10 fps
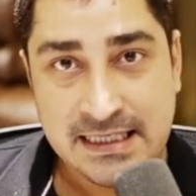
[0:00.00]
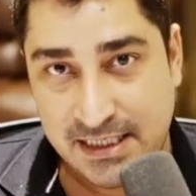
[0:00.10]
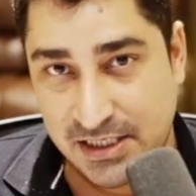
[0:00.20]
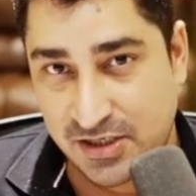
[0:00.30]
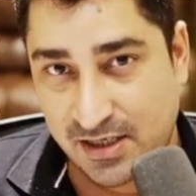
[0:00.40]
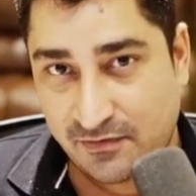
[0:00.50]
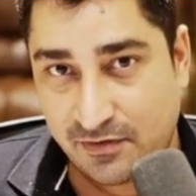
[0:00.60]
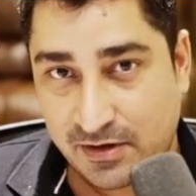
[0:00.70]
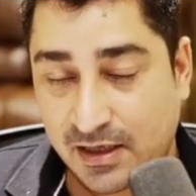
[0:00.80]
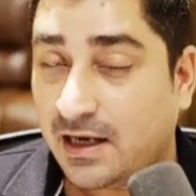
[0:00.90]
each and
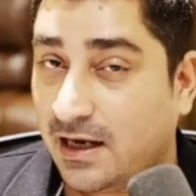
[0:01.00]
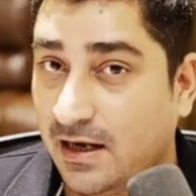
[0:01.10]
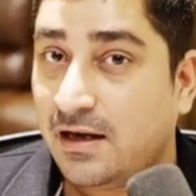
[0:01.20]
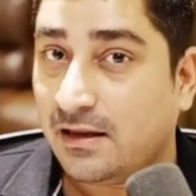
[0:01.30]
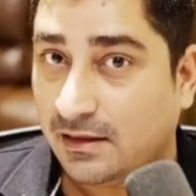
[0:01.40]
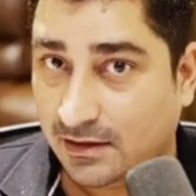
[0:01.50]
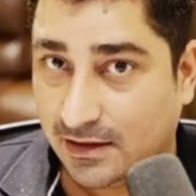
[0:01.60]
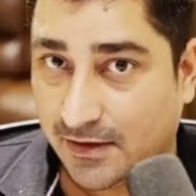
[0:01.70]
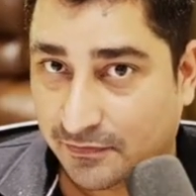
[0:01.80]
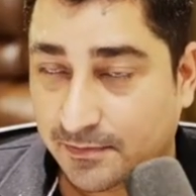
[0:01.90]
everything in
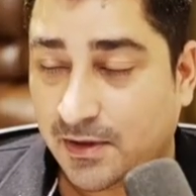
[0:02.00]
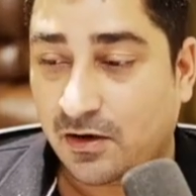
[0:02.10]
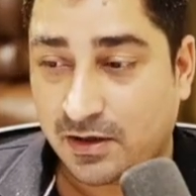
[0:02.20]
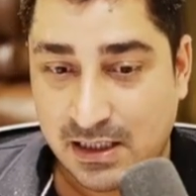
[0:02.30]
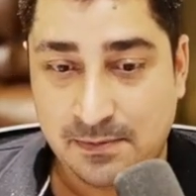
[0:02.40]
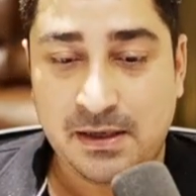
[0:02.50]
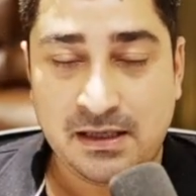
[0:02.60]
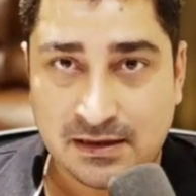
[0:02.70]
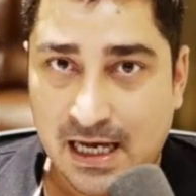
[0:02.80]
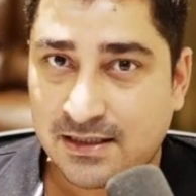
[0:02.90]
depth now
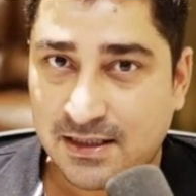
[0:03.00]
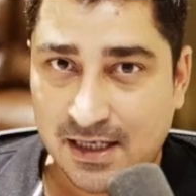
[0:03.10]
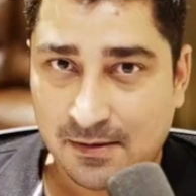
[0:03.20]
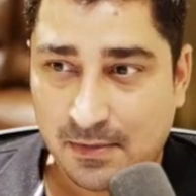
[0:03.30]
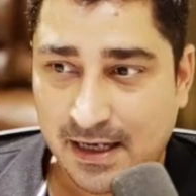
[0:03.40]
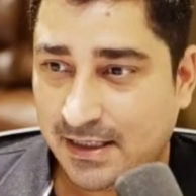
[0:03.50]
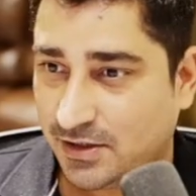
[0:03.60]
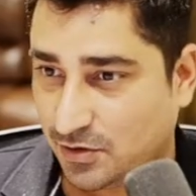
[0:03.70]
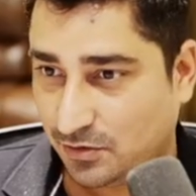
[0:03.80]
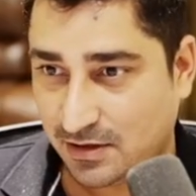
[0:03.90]
keeping that in mind
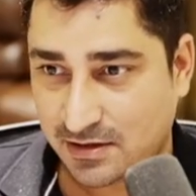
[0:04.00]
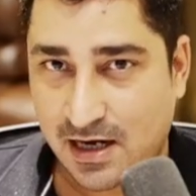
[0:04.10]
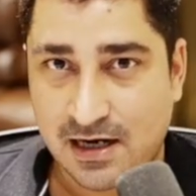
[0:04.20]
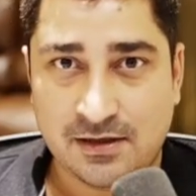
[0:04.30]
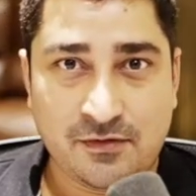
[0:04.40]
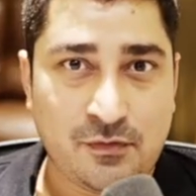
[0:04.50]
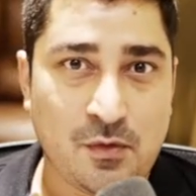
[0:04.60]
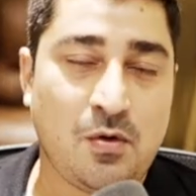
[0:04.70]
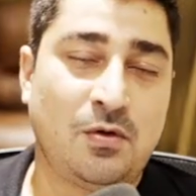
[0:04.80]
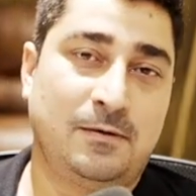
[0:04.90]
so these are the
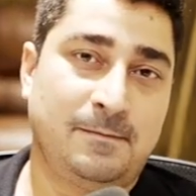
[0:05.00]
four